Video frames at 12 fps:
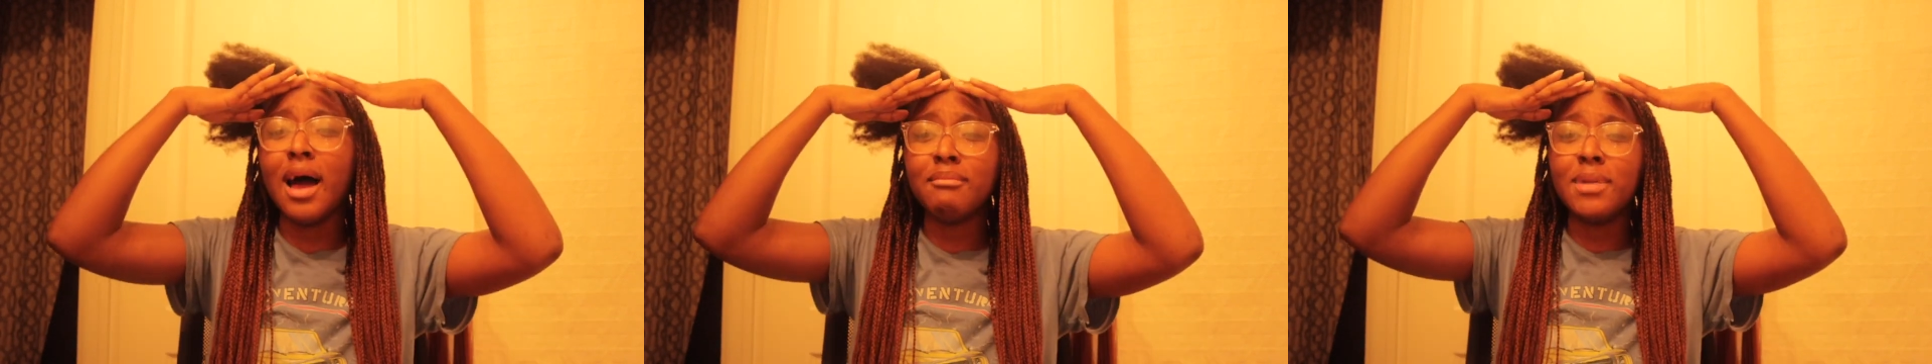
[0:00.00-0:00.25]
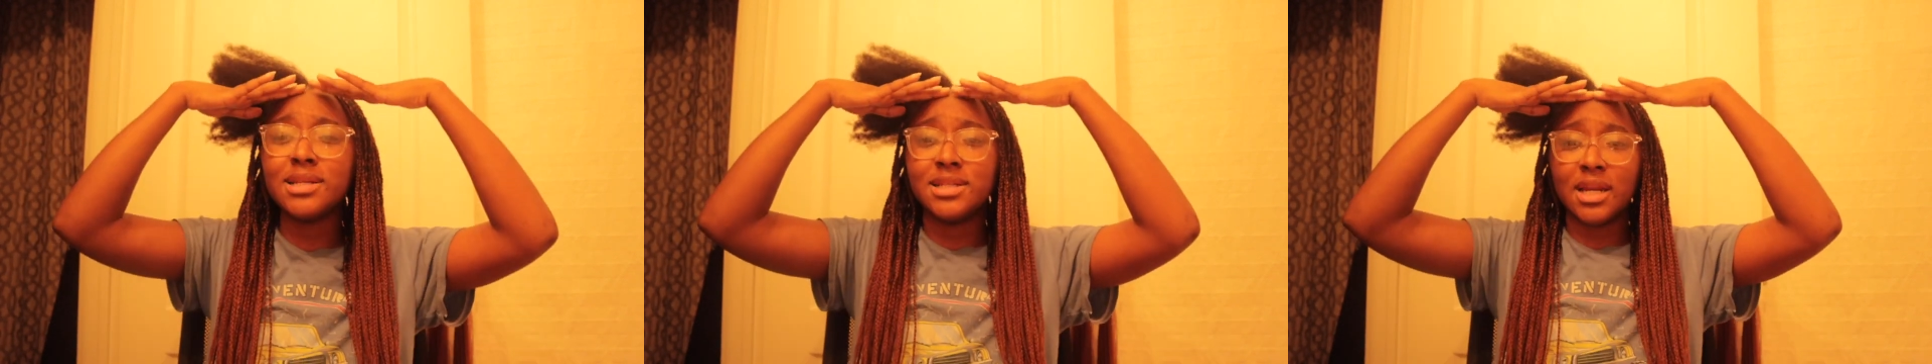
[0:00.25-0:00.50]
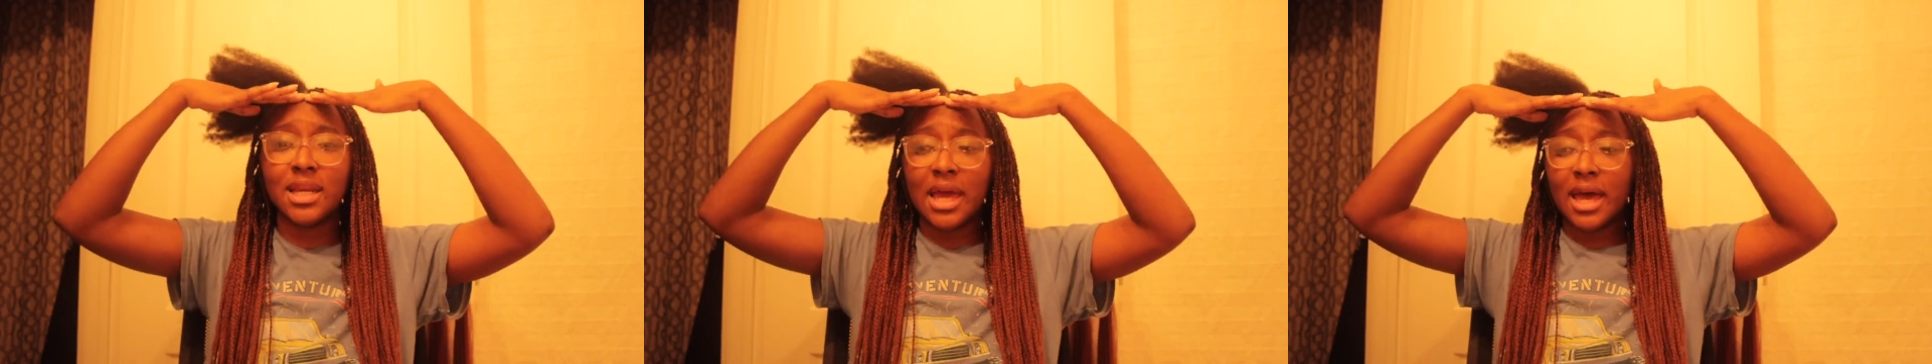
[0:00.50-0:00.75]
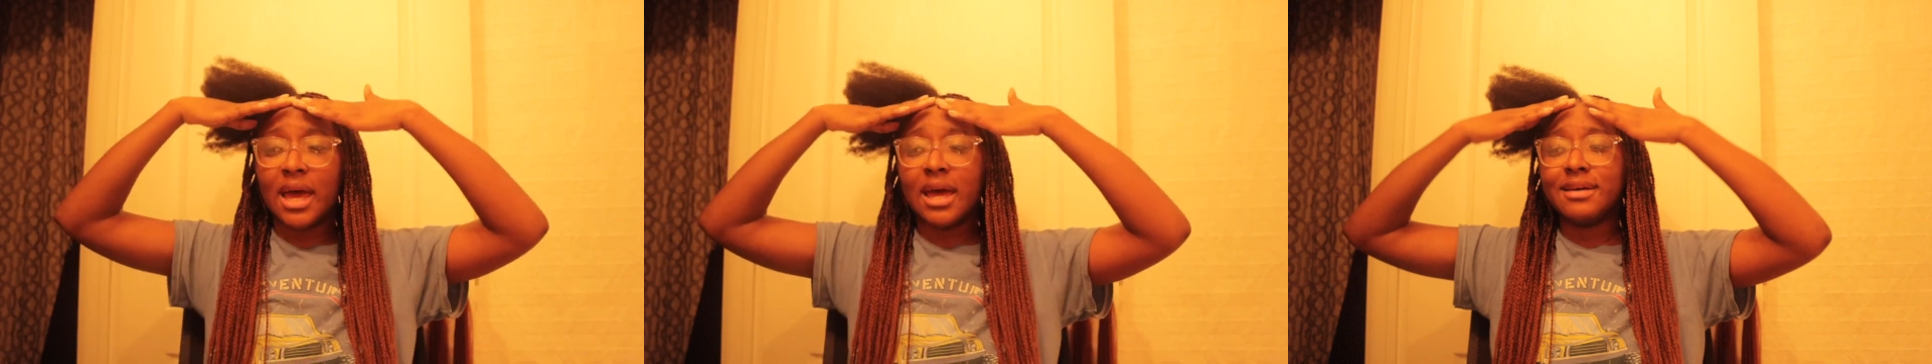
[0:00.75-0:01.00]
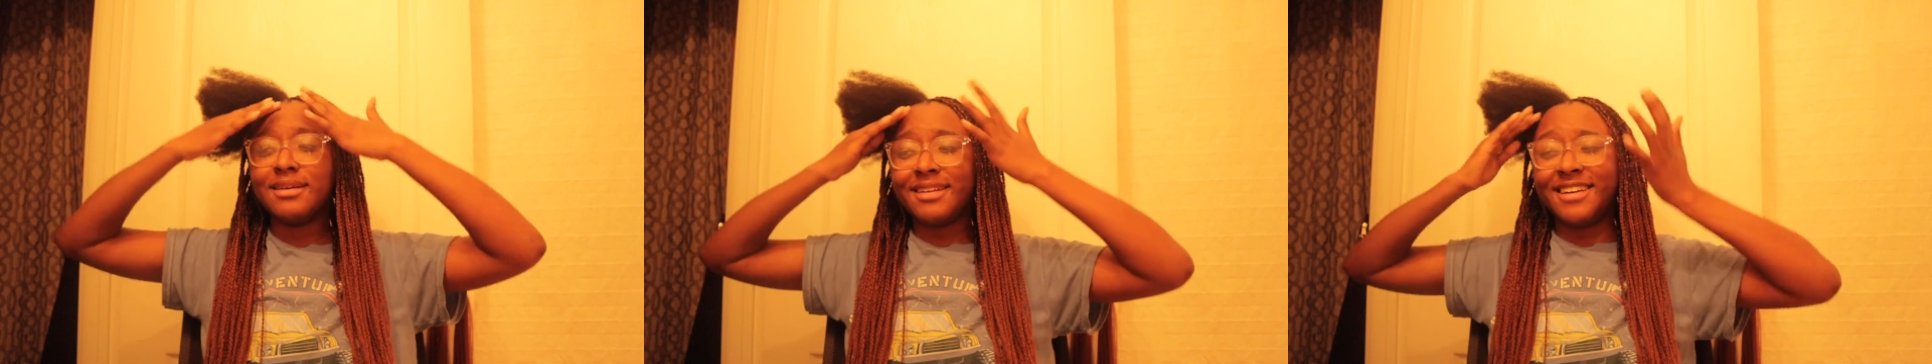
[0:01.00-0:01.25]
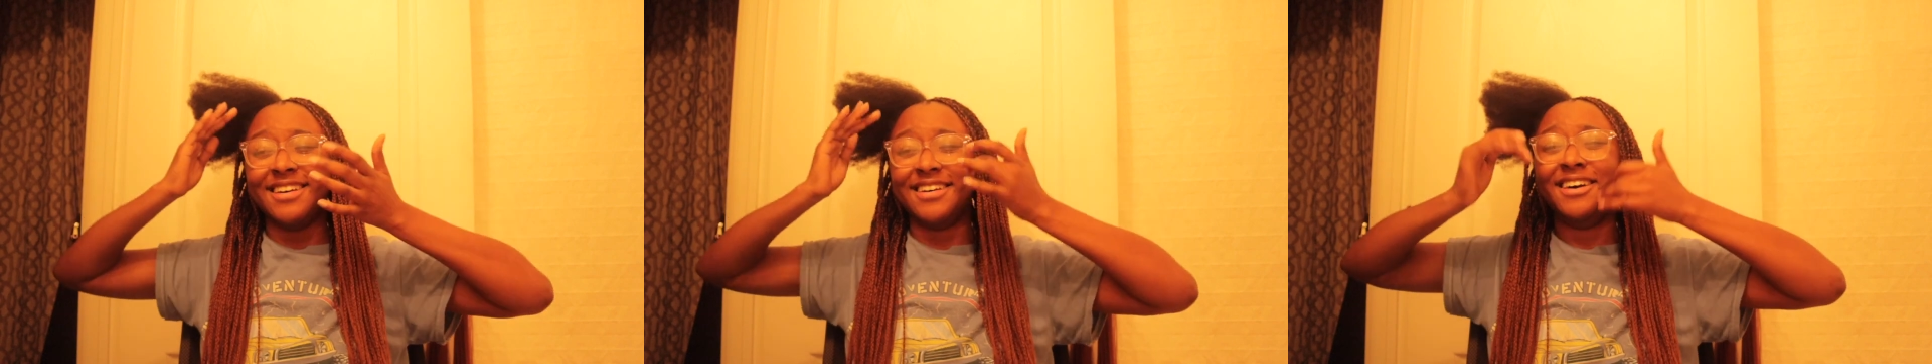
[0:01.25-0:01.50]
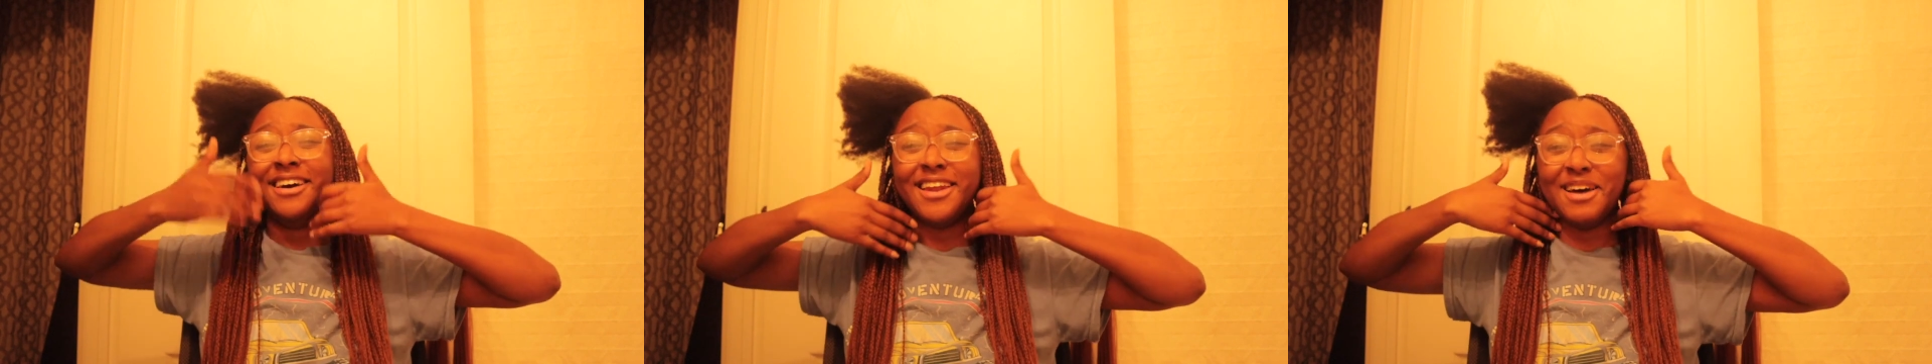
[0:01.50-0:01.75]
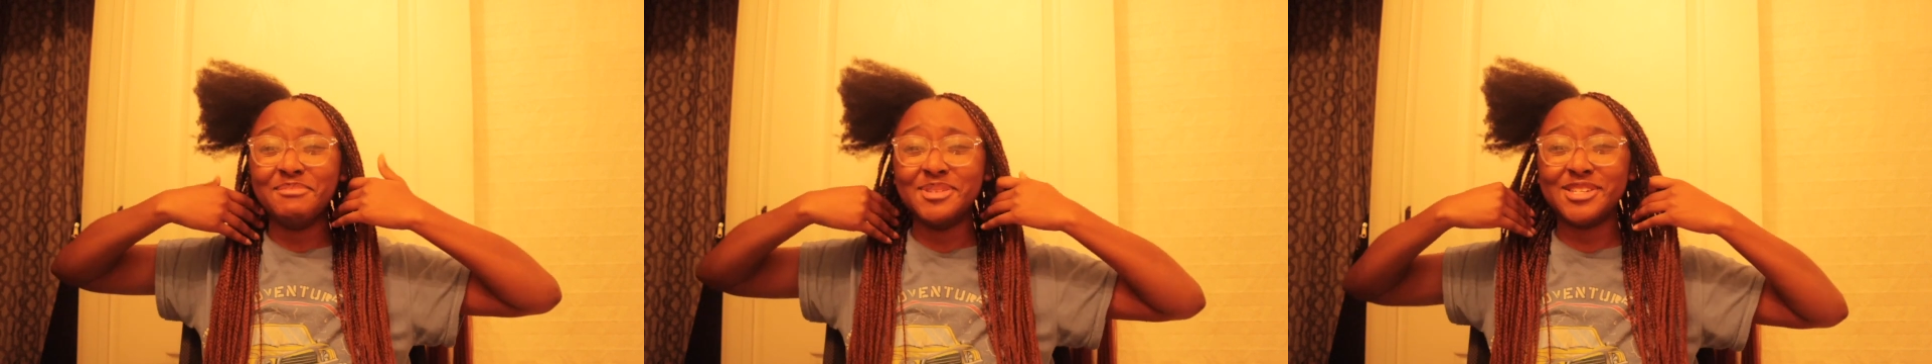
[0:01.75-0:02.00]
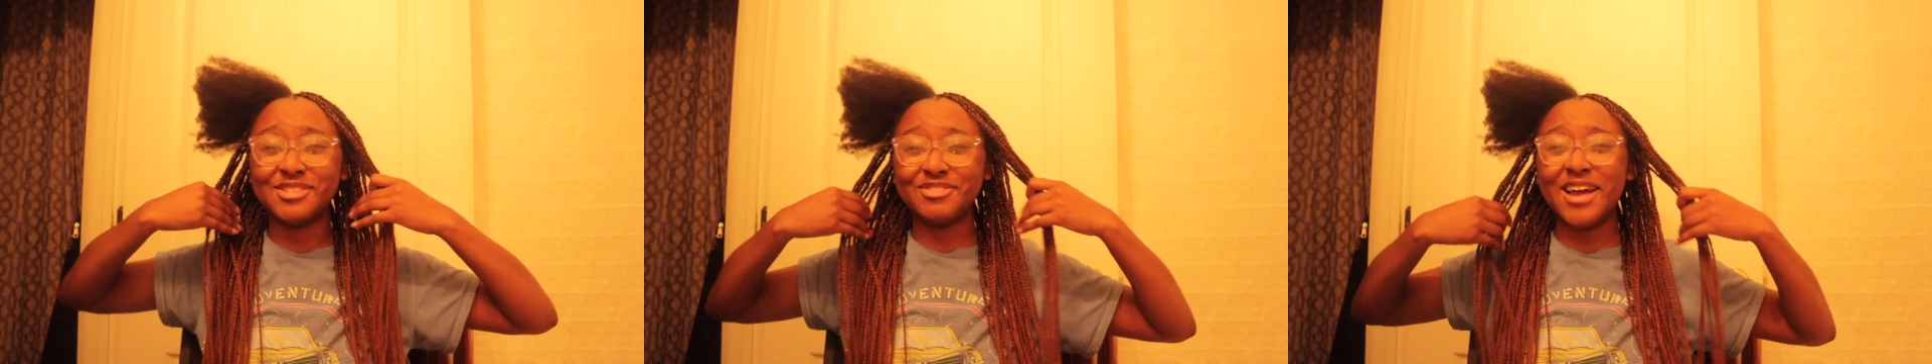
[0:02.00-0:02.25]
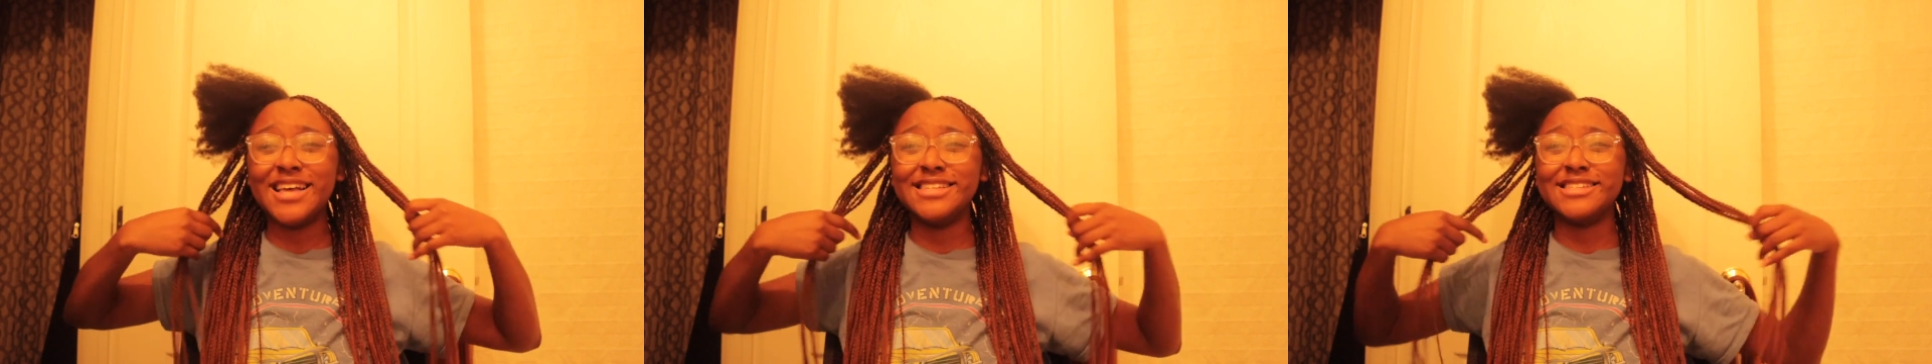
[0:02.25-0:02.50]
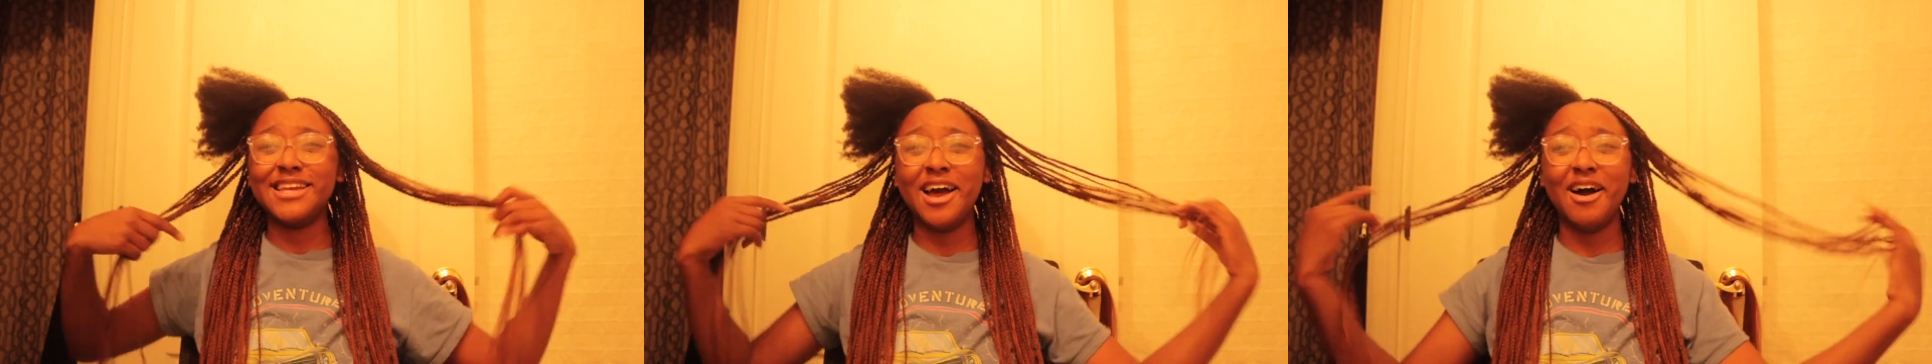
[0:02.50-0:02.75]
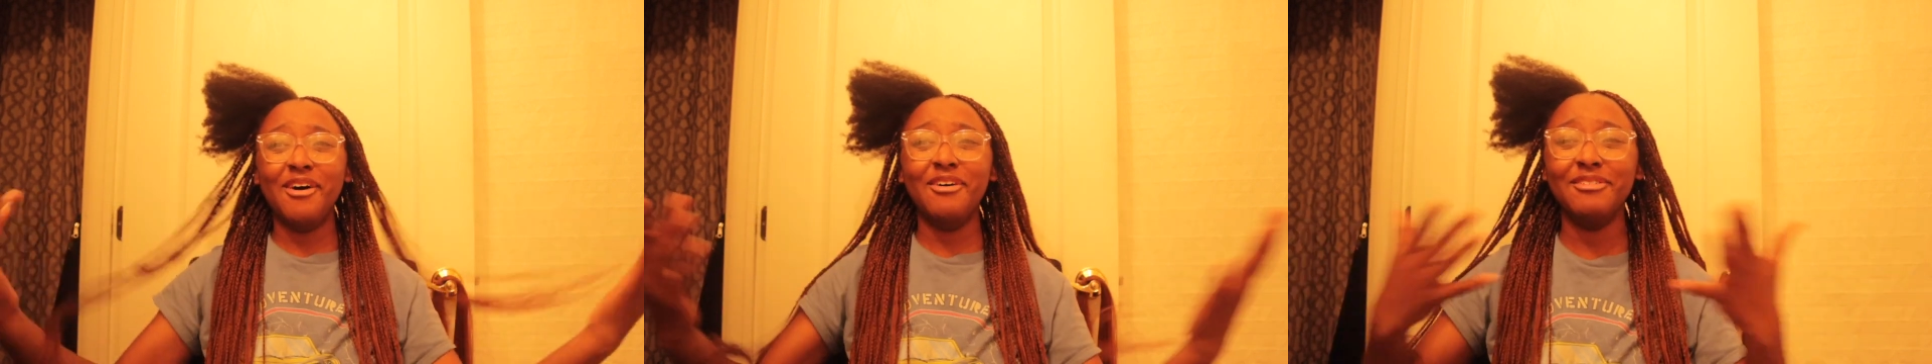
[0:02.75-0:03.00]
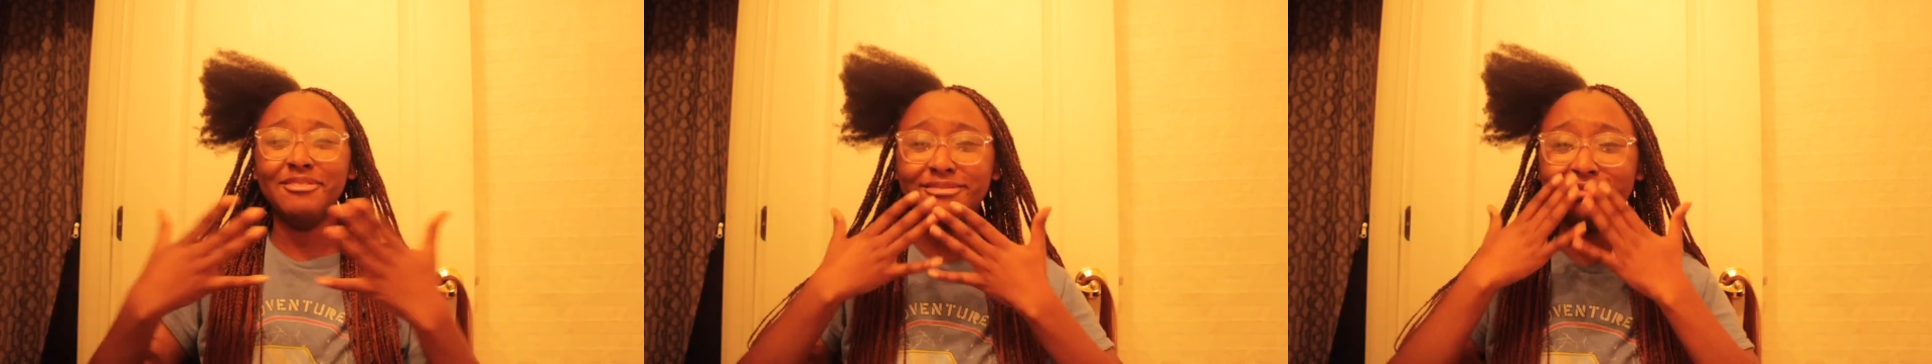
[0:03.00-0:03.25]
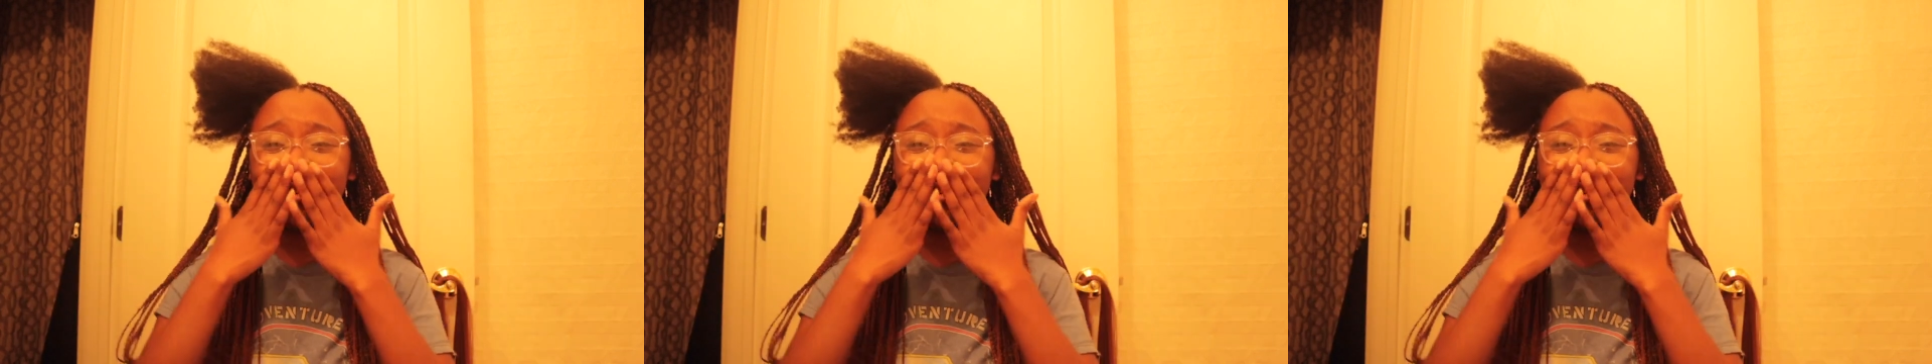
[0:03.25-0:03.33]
I'm not done yet. And I'm stressed out.